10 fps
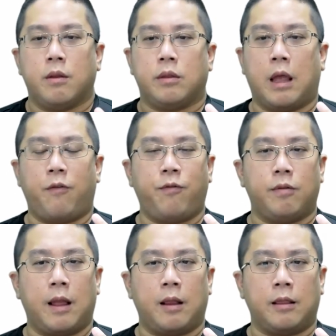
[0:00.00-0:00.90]

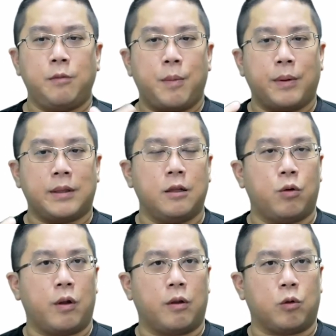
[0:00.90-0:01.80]
these people
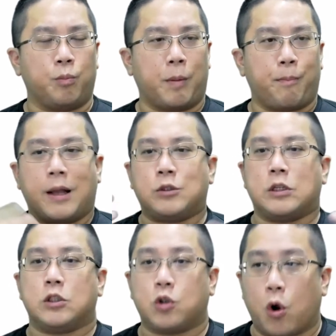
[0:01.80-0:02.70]
tend to
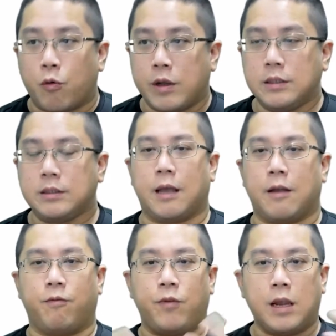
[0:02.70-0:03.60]
perpetuate stories
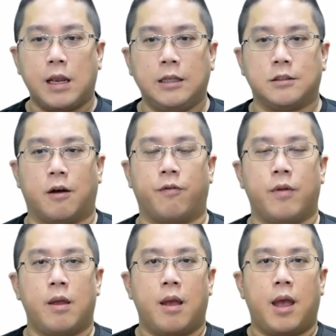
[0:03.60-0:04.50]
and feelings of
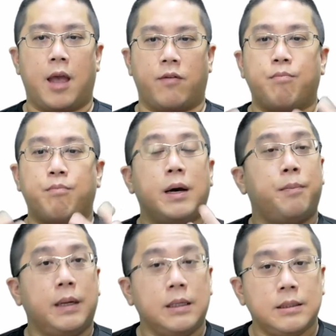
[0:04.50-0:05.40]
having
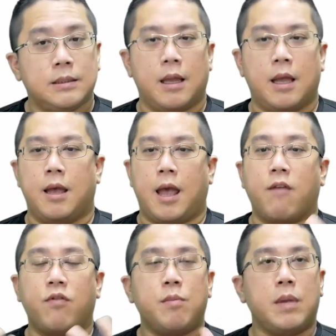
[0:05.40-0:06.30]
purpose,
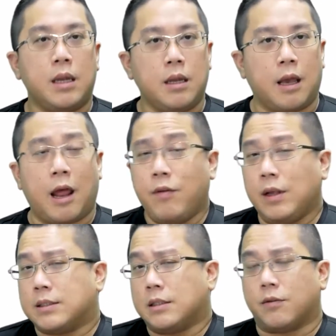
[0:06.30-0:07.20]
having meaning, and having
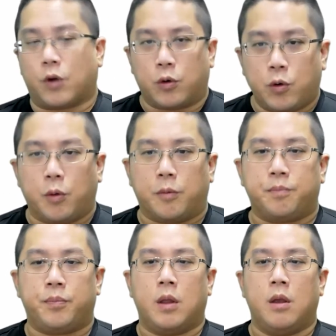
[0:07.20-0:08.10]
a sense of control.
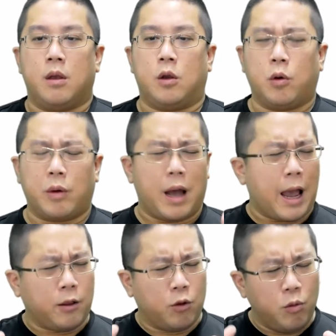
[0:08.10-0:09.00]

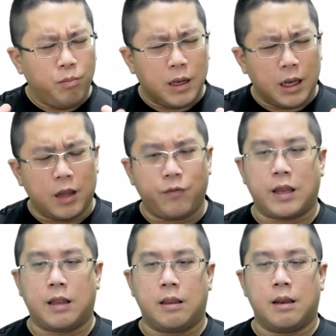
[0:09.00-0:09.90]
I don't believe
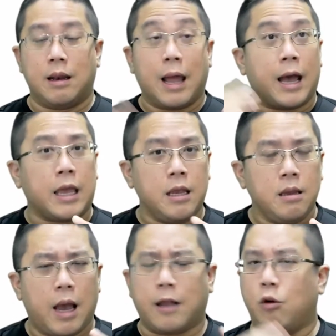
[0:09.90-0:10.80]
in
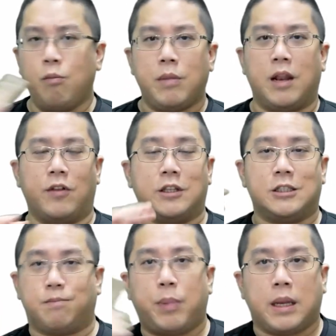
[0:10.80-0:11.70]
lying. I don't believe in
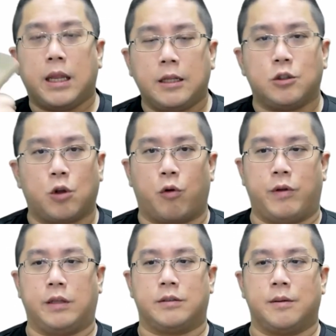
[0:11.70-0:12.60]
spinning
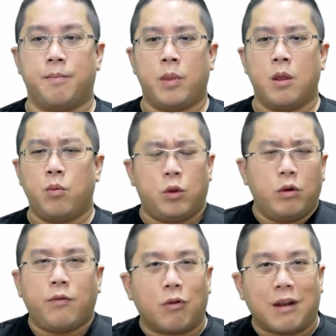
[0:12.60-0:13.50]
stories. We don't
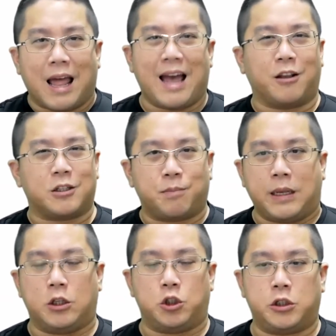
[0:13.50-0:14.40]
have to lie or
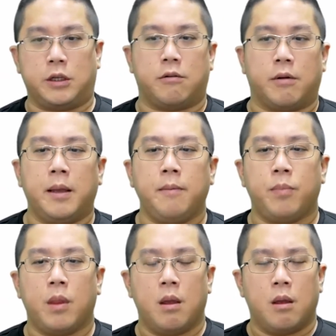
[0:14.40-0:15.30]
spin shit, right?
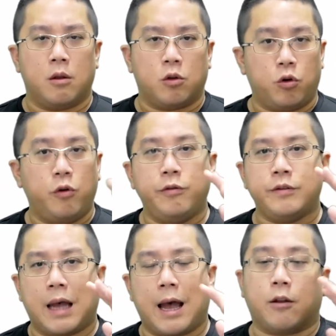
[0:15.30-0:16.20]

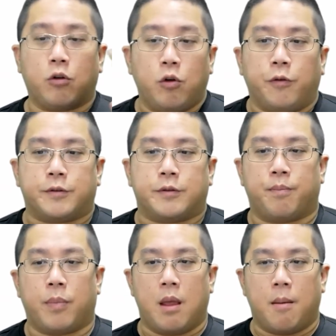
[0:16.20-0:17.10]
Truths are truths,
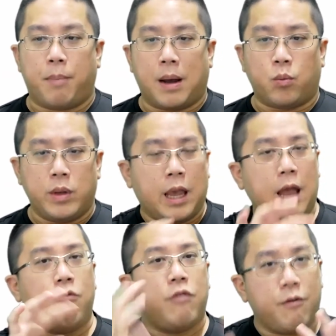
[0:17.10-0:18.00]
but we
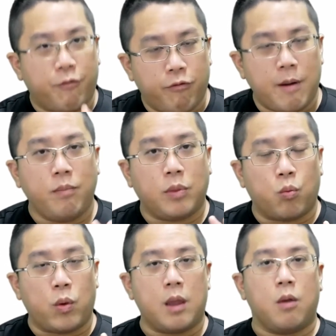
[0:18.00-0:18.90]
can reframe the
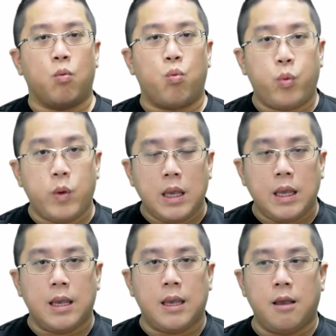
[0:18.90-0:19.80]
way
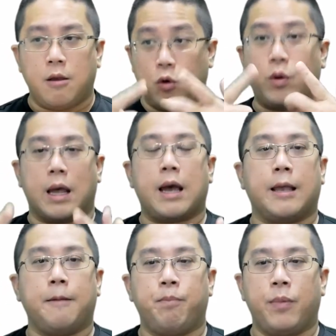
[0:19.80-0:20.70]
you and
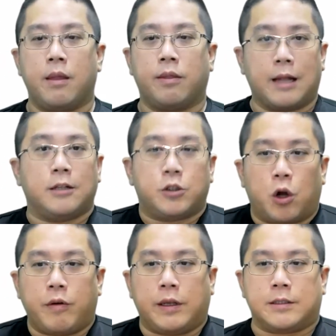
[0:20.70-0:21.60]
I, tell
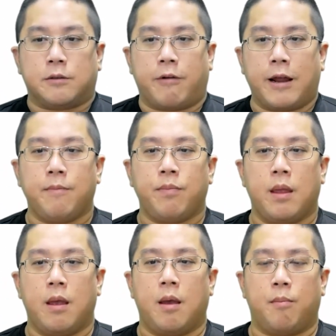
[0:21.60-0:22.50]
stories, right?
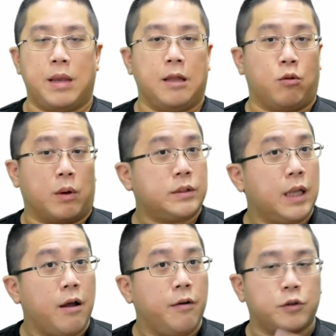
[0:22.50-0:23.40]
Be it to
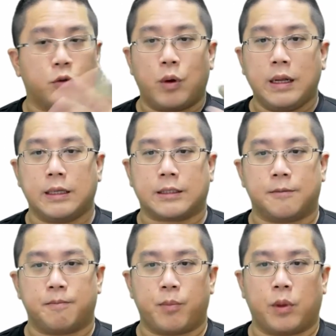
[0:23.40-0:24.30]
ourselves or to
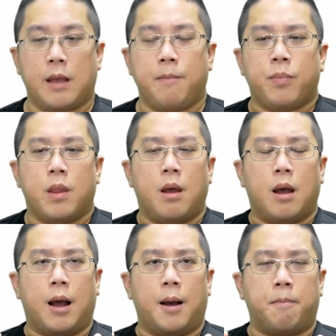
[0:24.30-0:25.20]
others. Okay.
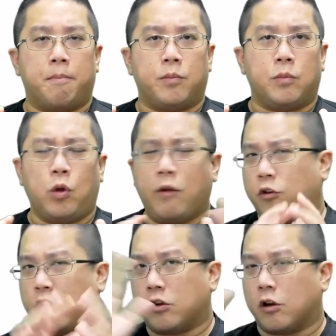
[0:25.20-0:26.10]
You don't have to
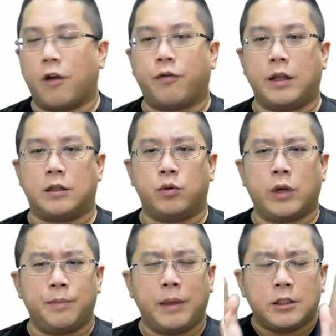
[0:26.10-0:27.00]
change a lot of things. You
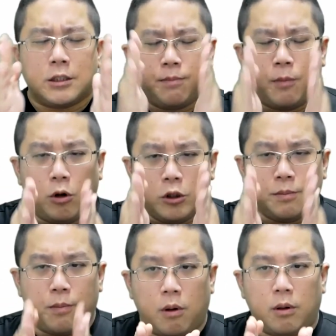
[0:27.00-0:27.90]
can make
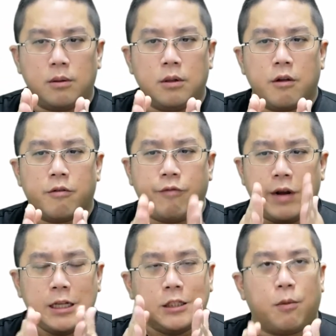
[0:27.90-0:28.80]
small,
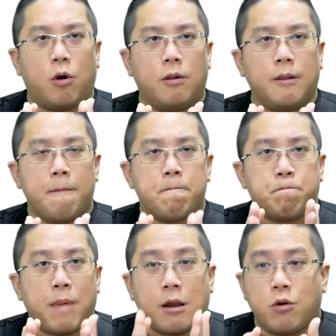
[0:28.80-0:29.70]
really small
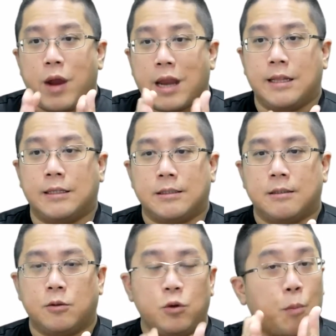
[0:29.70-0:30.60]
micro edits
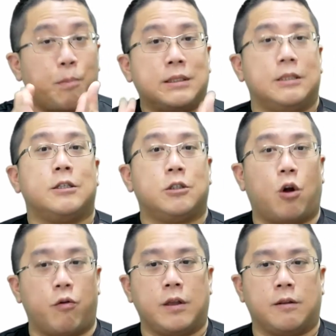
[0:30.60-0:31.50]
to your personal
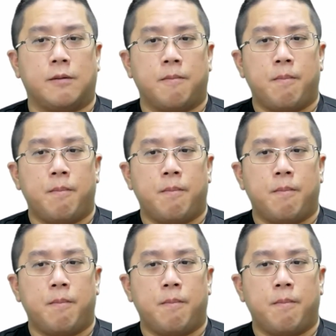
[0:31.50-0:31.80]
stories